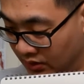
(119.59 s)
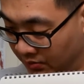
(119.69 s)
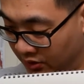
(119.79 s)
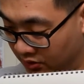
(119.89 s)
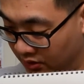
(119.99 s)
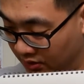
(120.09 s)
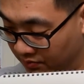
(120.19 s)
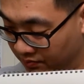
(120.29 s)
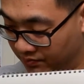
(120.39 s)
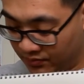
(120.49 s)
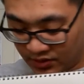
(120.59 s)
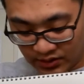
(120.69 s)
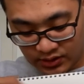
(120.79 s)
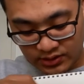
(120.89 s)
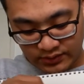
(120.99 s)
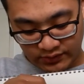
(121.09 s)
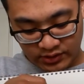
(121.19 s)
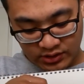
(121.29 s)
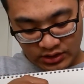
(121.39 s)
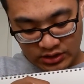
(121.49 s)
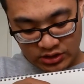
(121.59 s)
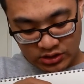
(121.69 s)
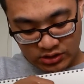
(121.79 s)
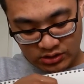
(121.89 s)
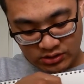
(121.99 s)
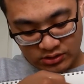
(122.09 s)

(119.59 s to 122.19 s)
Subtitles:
Let me go ahead and get a different color.